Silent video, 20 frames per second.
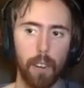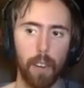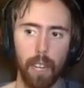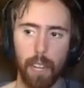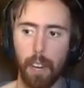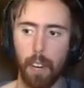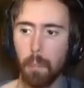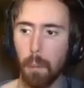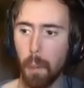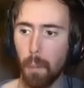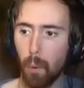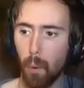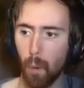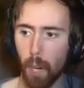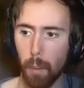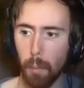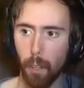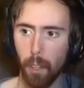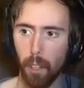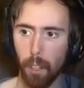Kind of like how people
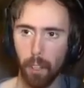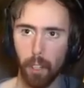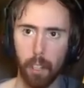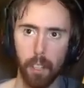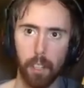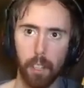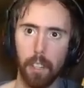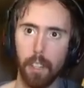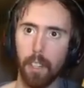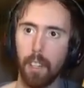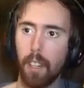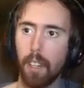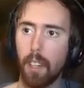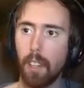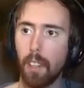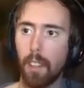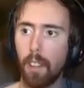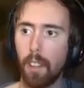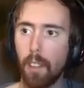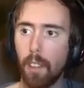were able to click on
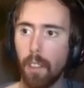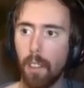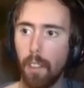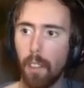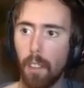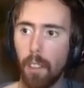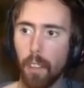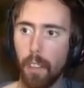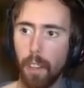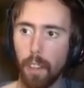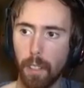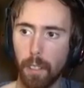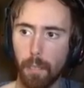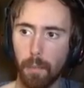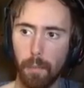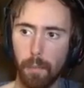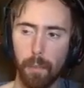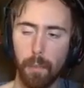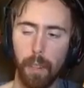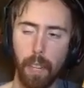
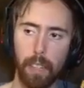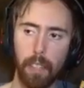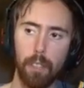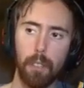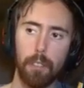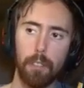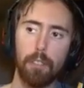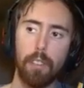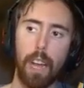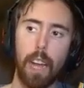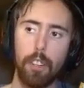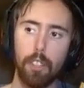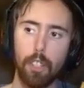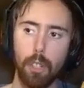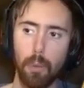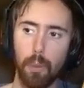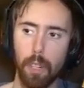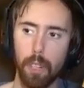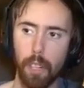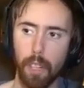the like little
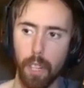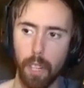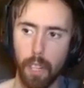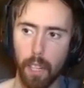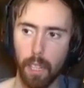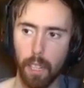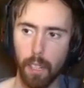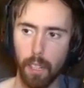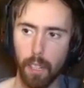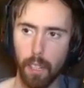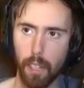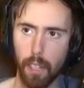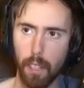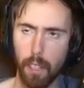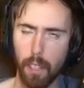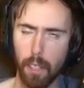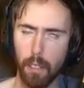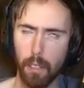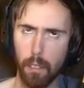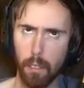statue in
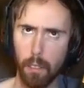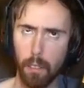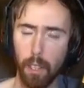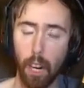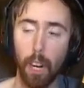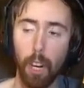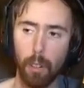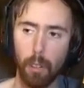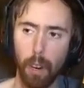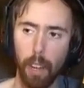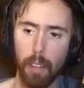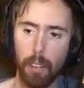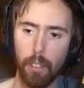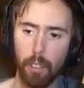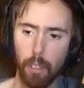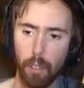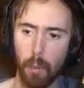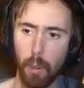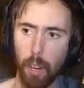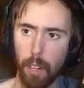Dalaran
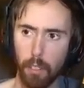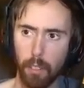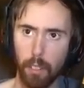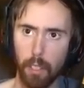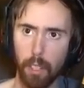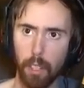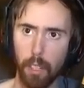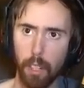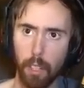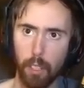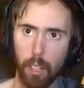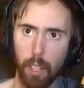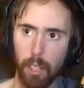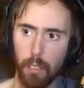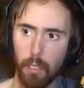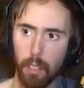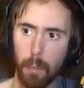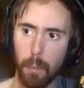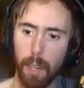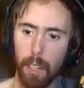to watch the Lich King
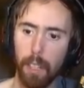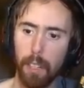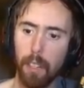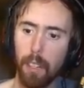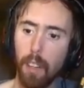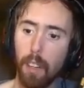cinematic.